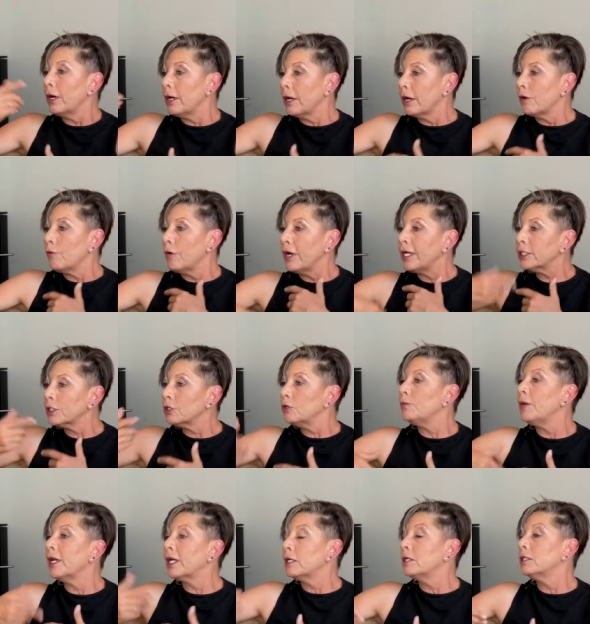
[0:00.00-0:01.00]
rescue
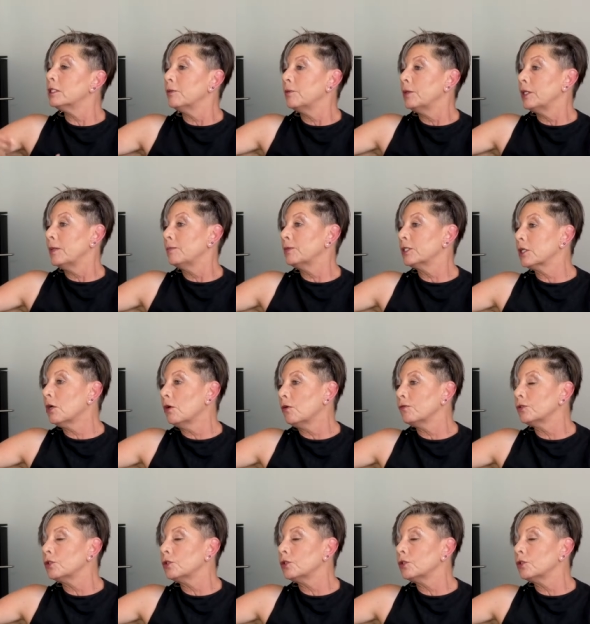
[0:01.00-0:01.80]
mechanism in themselves.